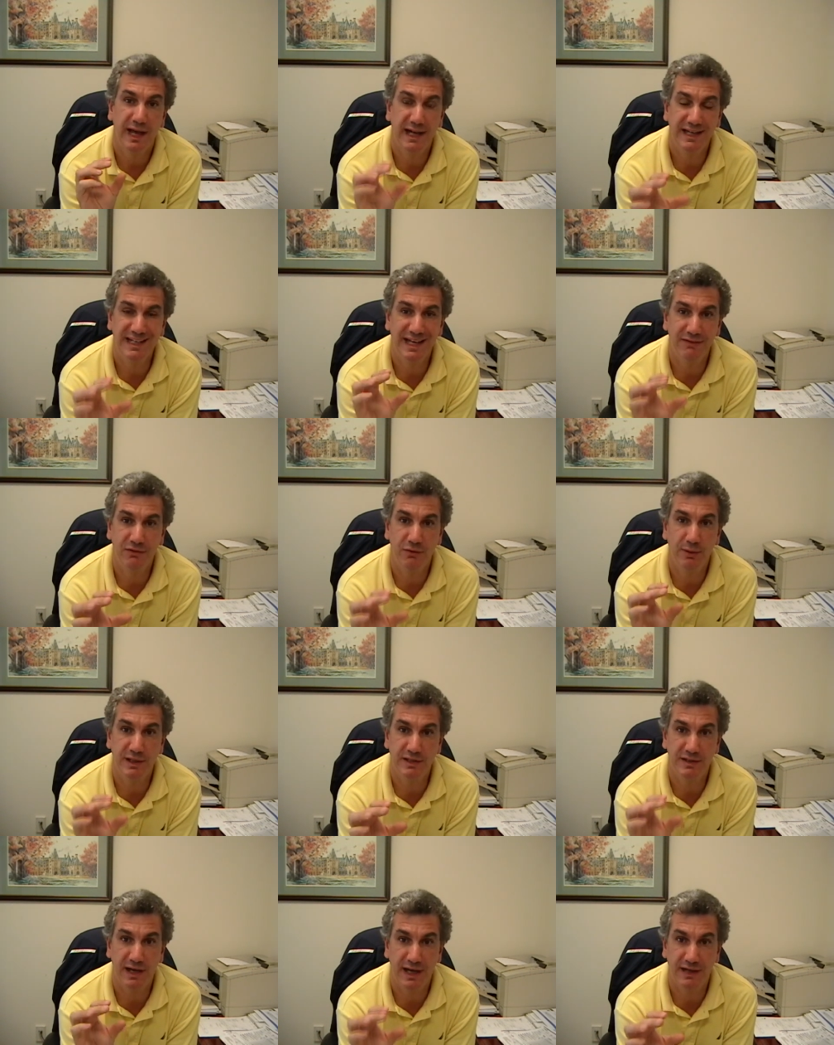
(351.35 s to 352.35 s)
Any
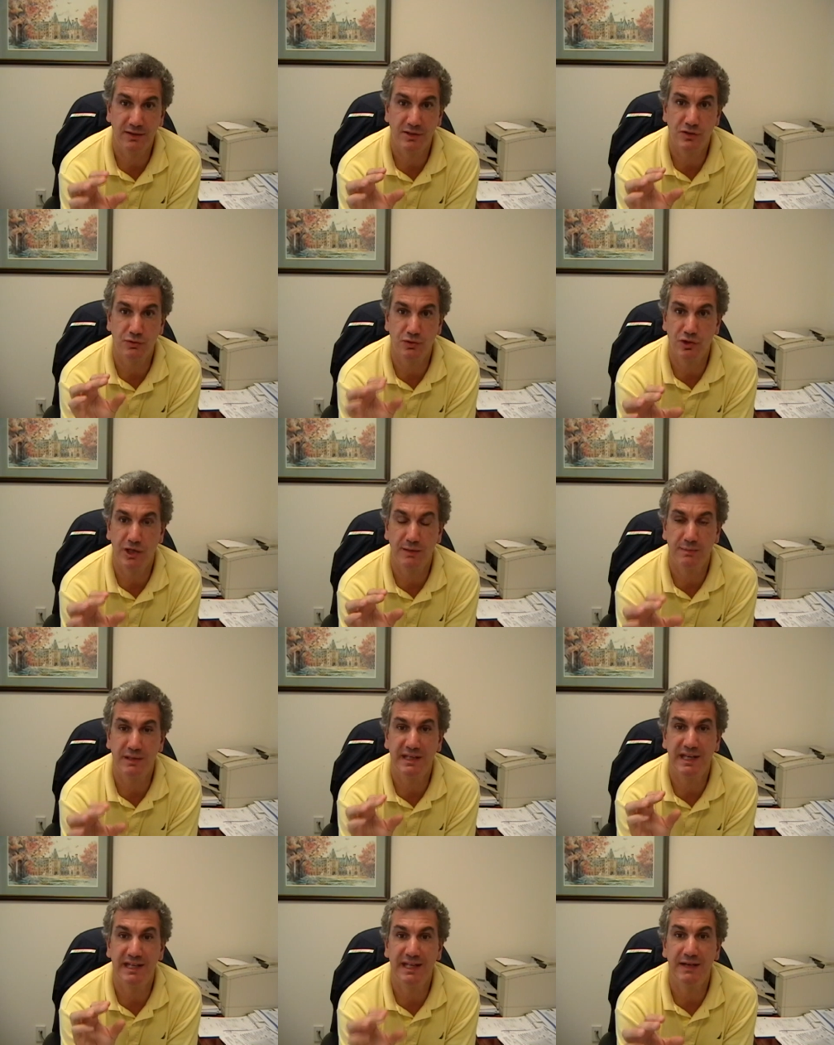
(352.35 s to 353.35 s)
heavyweight titleist or
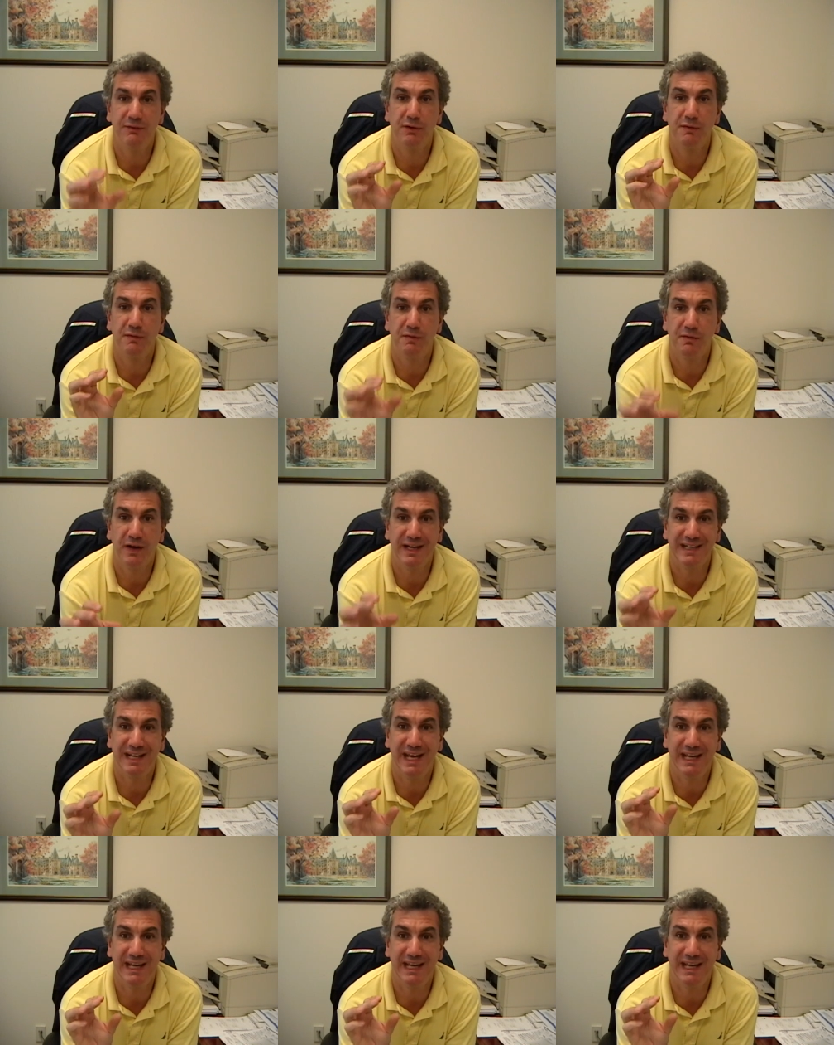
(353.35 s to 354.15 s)
champion can never fight